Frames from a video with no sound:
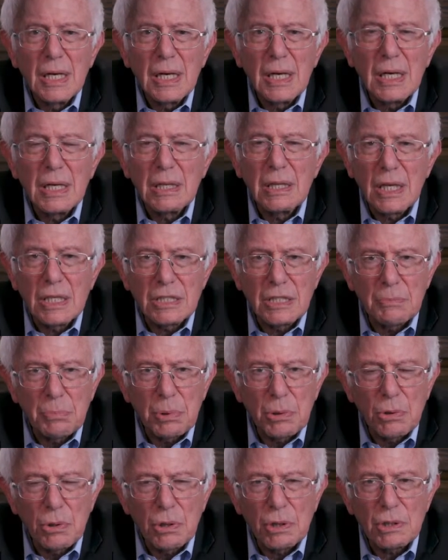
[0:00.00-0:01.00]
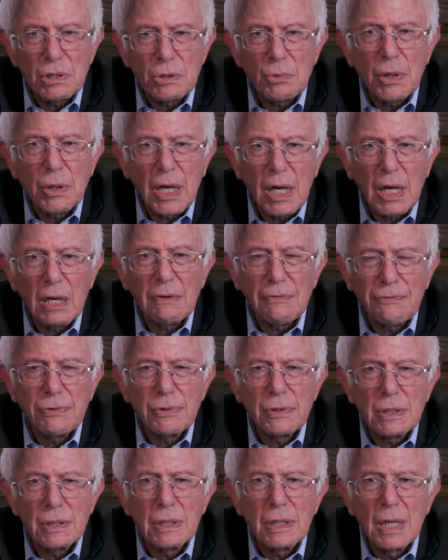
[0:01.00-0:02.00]
It doesn't belong to a
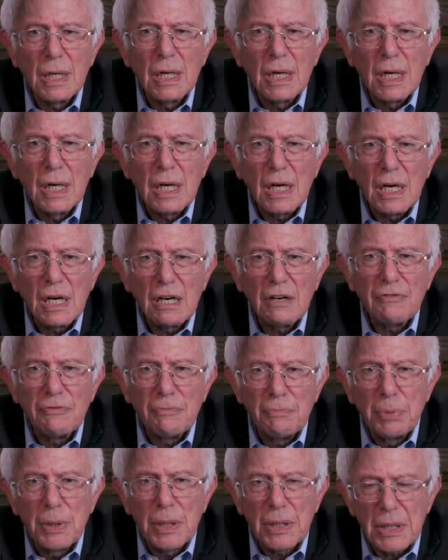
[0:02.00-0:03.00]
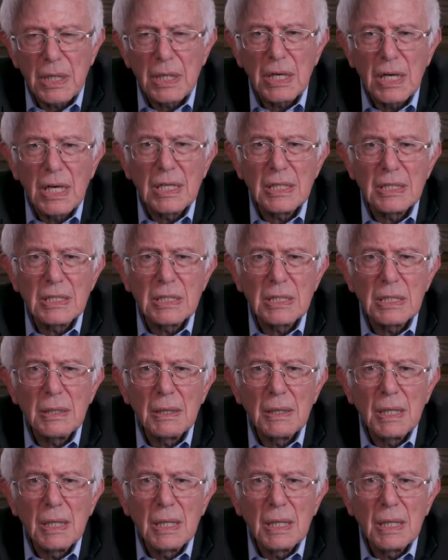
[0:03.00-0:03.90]
handful of billionaires.